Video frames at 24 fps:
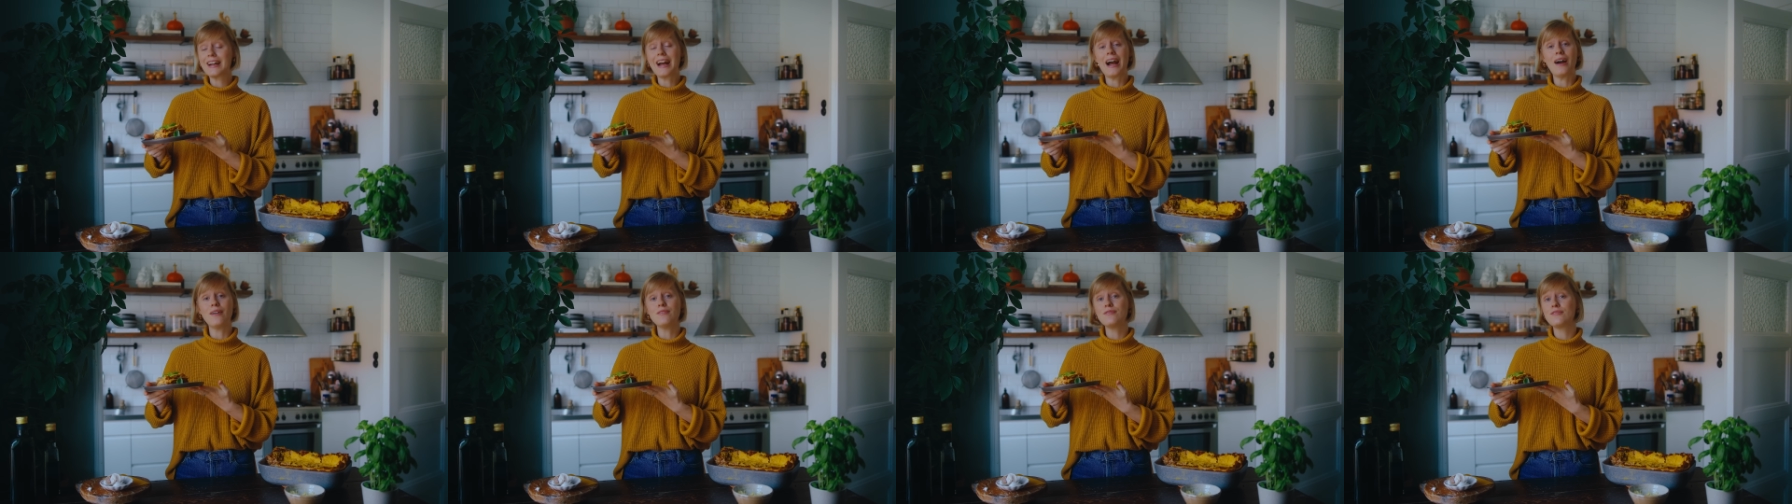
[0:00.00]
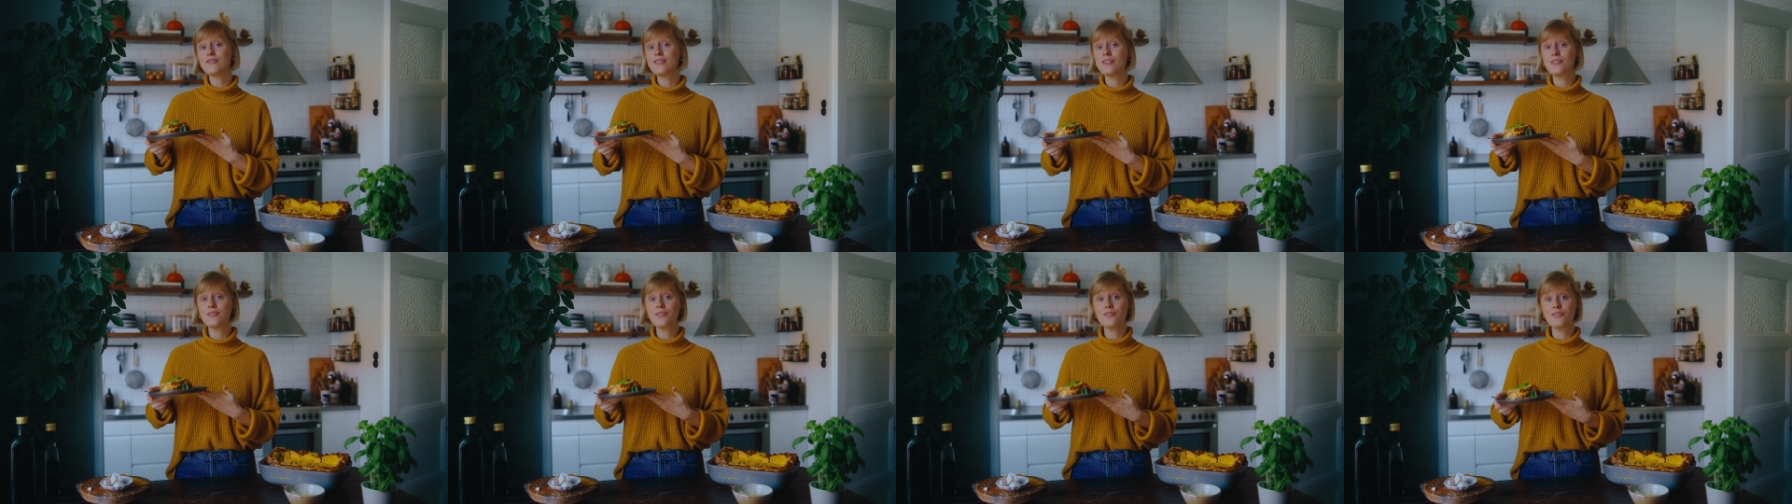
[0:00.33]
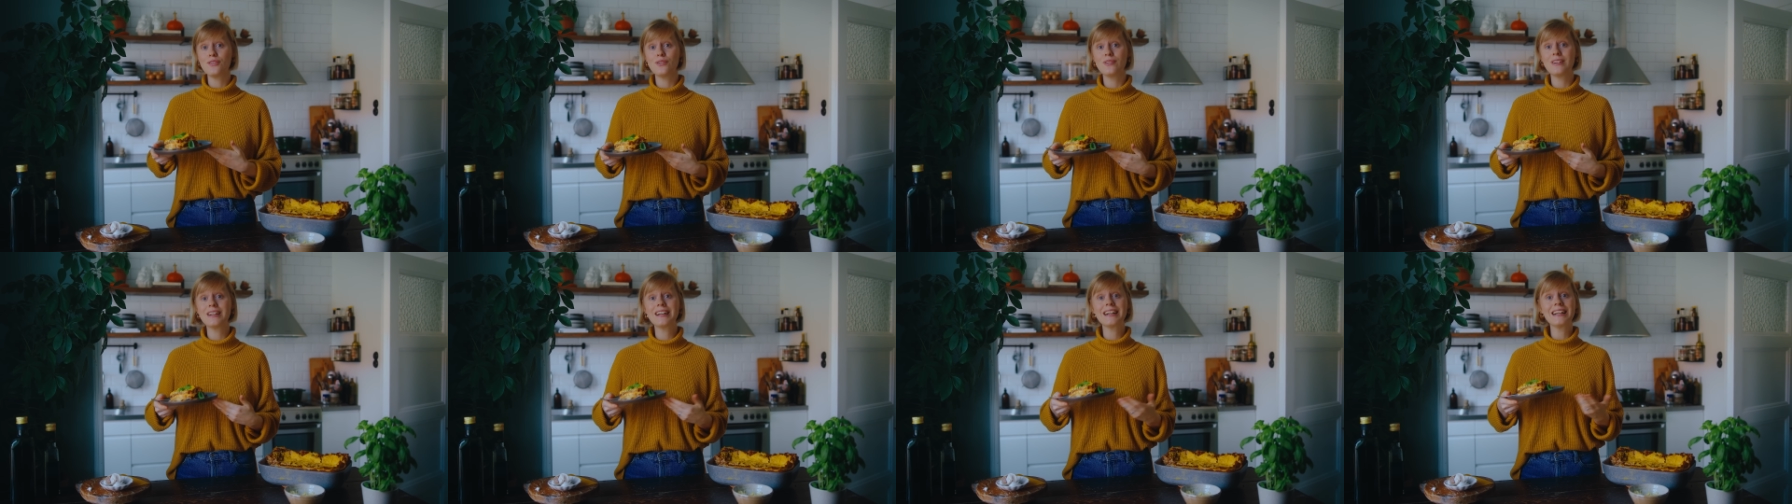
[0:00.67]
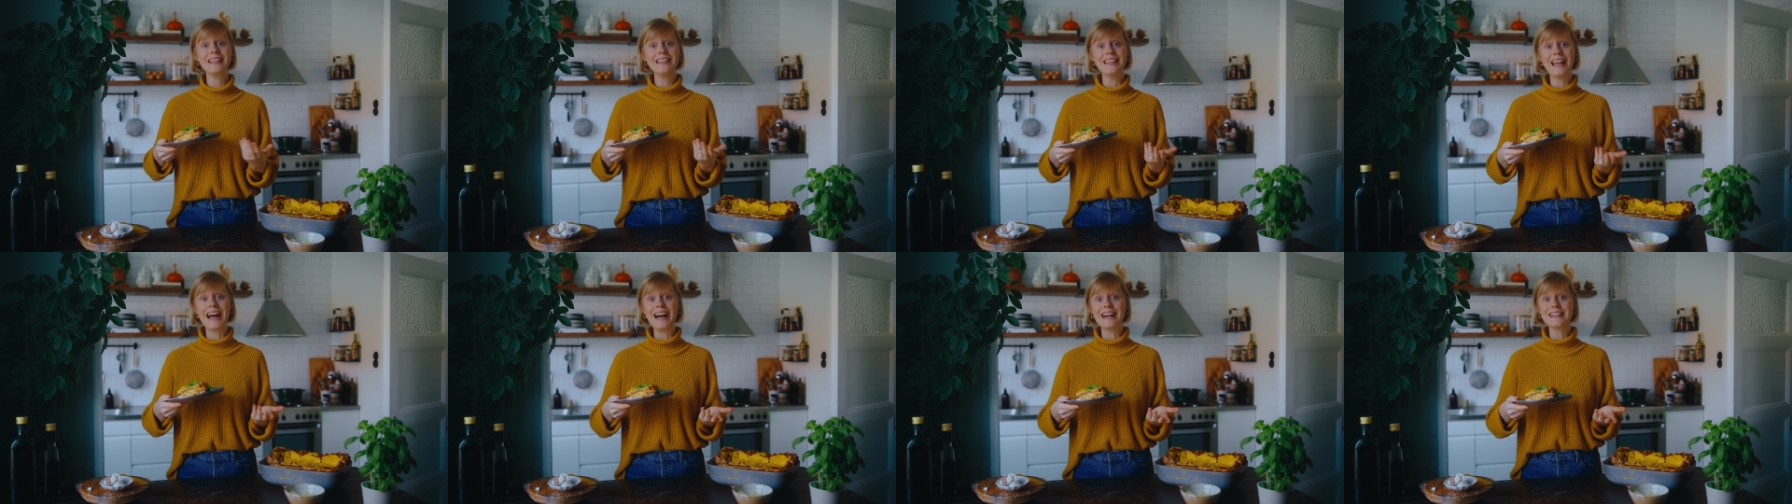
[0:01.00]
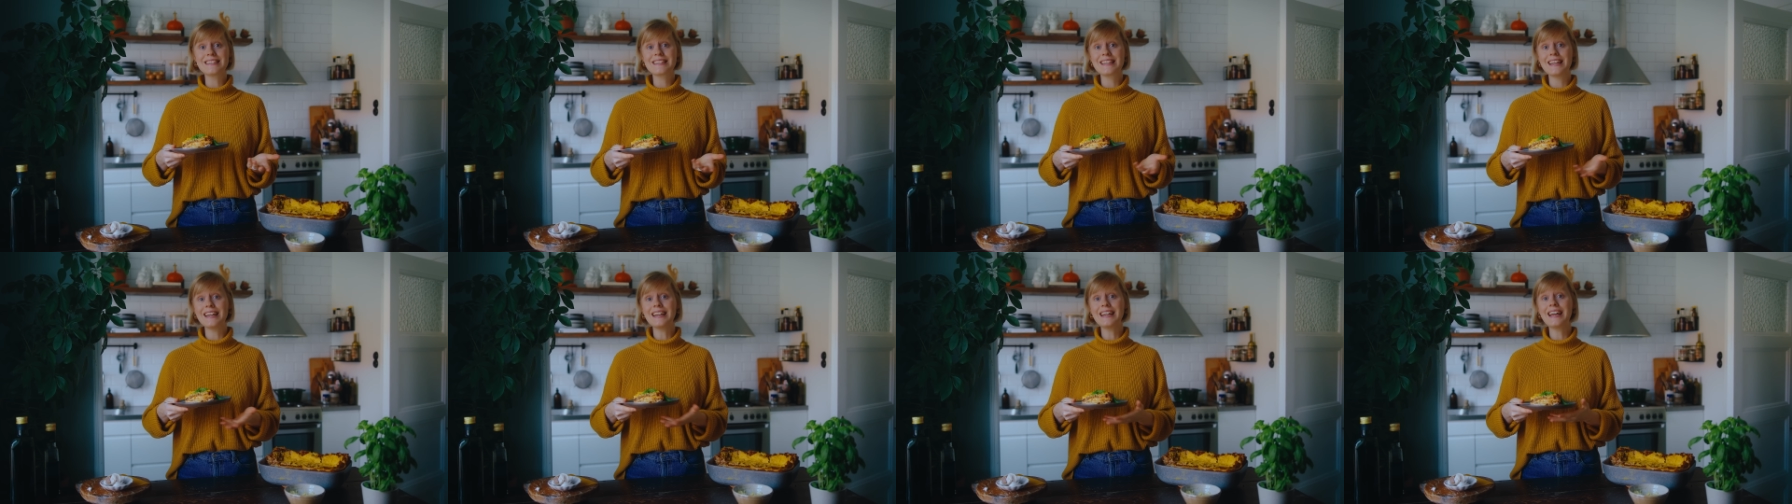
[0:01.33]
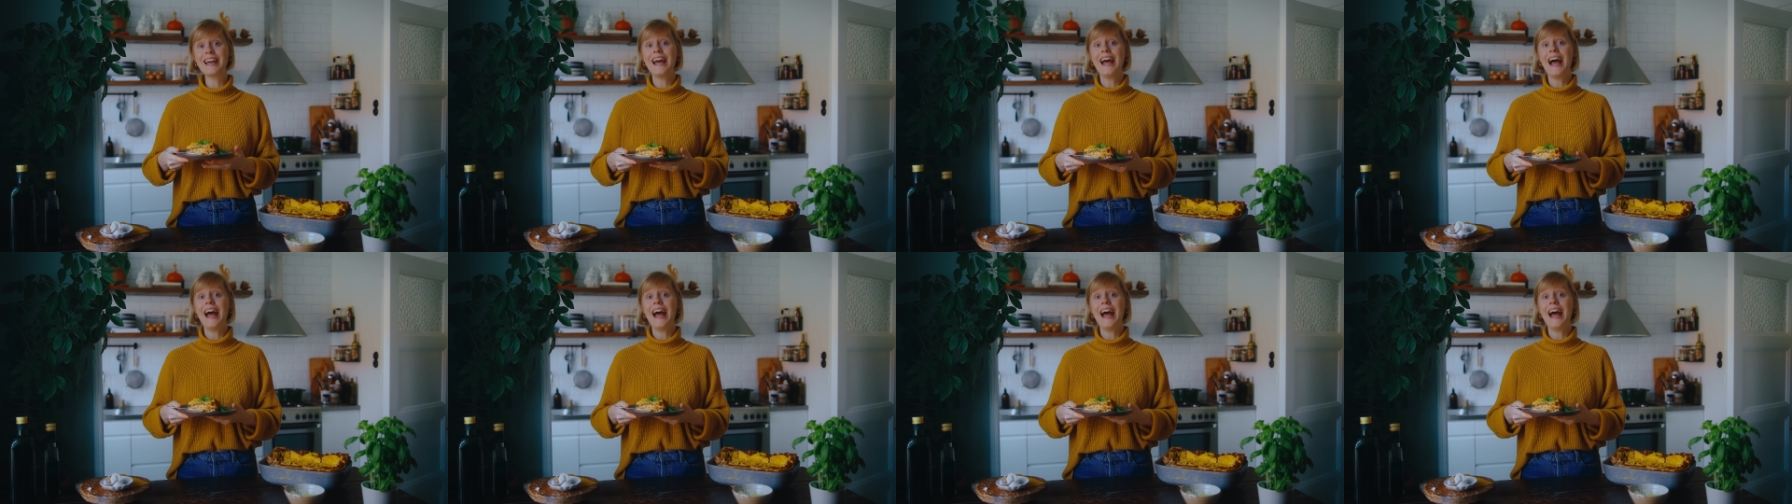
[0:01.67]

comfort food classic.